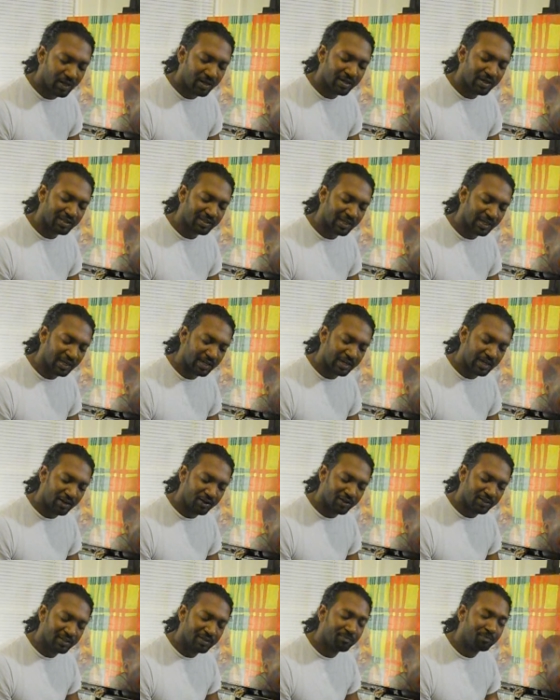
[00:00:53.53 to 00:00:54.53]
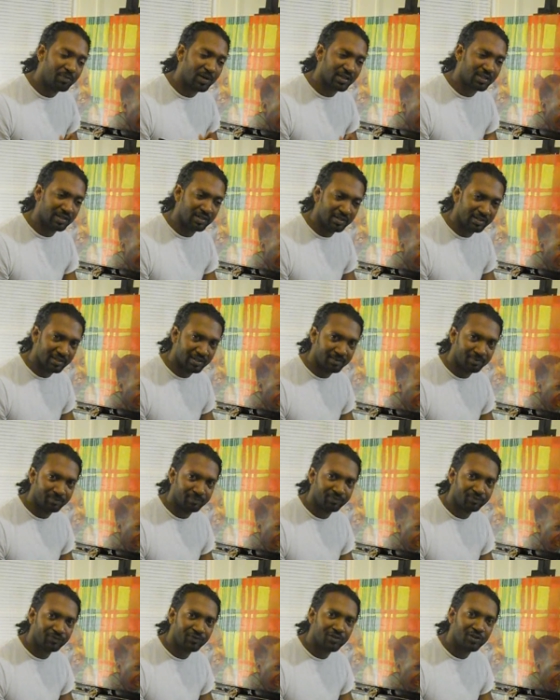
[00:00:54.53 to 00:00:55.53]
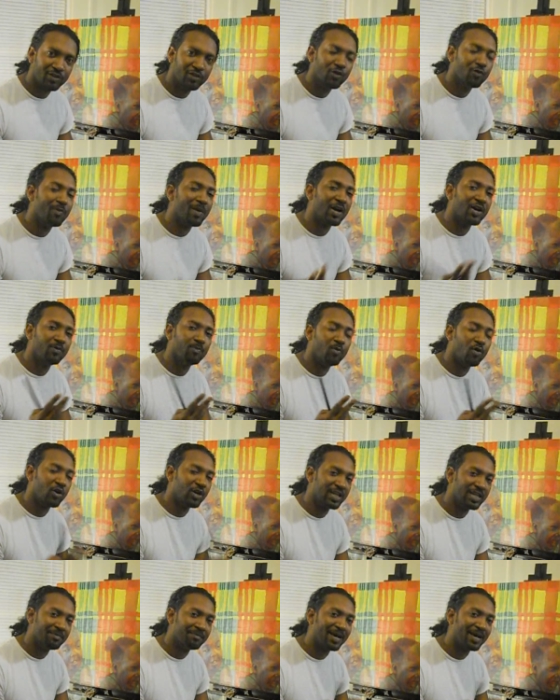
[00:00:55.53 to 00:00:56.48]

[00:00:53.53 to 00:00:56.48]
The second era is Impressionism, you know Monet,